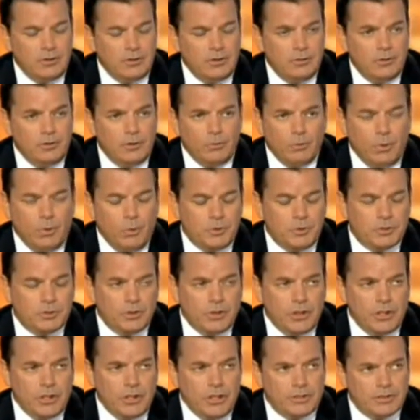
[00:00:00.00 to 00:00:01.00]
including what we
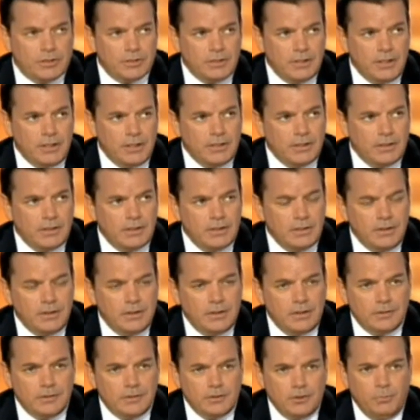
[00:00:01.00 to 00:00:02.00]
saw last night.
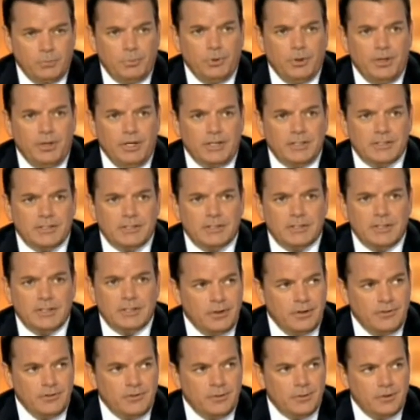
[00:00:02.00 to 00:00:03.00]
So to put any
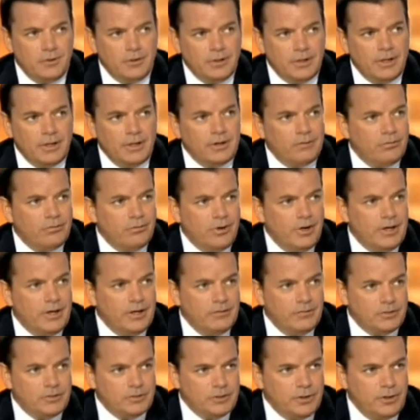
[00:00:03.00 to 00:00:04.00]
sense, difficult, I think, for any
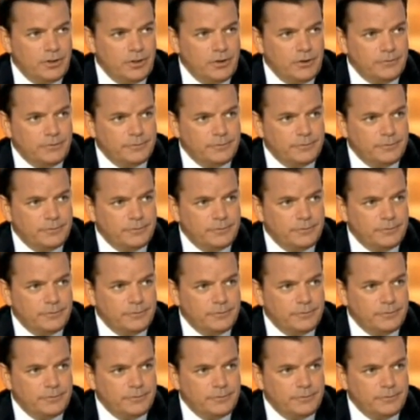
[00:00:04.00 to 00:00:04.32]
of us to do.